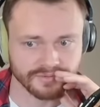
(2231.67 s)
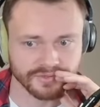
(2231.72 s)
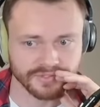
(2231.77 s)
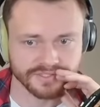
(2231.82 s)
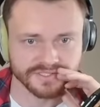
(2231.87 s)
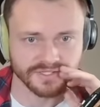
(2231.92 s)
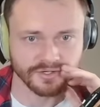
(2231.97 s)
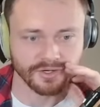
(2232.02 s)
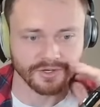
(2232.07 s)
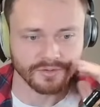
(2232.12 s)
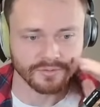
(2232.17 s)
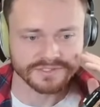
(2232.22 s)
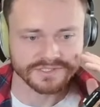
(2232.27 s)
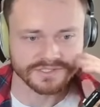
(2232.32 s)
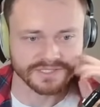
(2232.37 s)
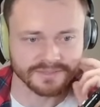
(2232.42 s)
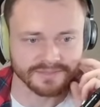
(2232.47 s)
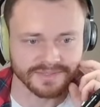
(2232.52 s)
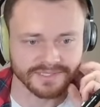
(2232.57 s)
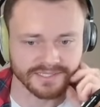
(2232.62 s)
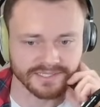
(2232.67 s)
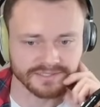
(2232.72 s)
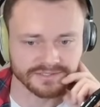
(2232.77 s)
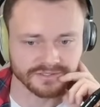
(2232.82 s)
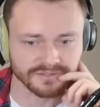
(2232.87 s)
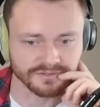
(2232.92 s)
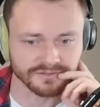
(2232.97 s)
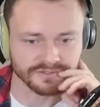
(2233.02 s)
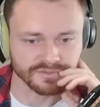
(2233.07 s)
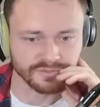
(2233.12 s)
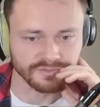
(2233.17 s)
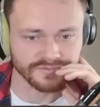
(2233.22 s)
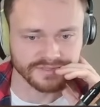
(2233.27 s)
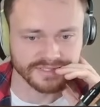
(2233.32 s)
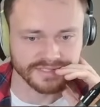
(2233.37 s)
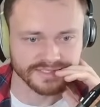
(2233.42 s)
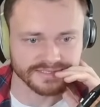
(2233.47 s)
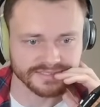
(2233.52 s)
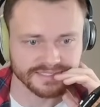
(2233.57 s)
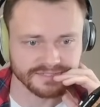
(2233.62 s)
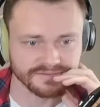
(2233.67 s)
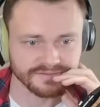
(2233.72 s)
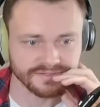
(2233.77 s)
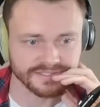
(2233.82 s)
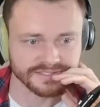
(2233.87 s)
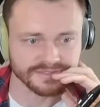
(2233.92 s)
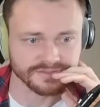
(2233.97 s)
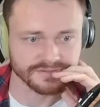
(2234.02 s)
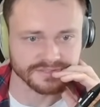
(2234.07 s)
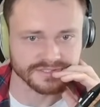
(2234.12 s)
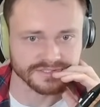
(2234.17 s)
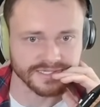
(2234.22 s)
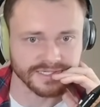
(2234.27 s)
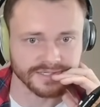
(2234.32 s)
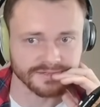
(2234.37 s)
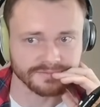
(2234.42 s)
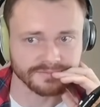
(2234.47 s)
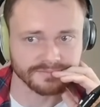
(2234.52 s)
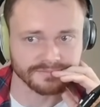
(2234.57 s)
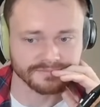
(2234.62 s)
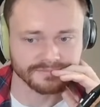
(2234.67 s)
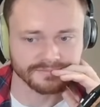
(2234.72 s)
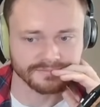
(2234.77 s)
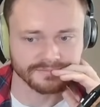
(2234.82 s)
Plus the Hauntwoods is coming next turn, so we're really incentivized to do this now.